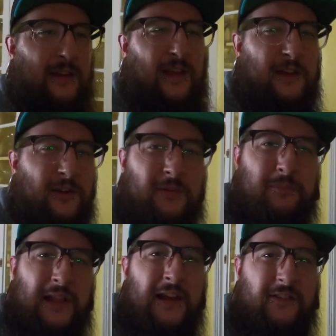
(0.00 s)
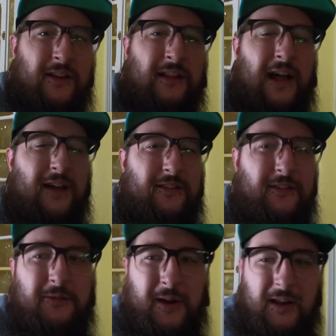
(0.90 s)
get your plates and
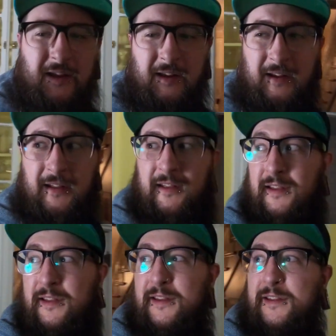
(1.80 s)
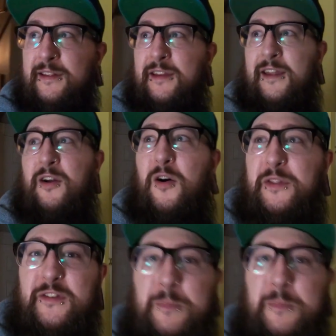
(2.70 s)
glasses ready. And oh, there's a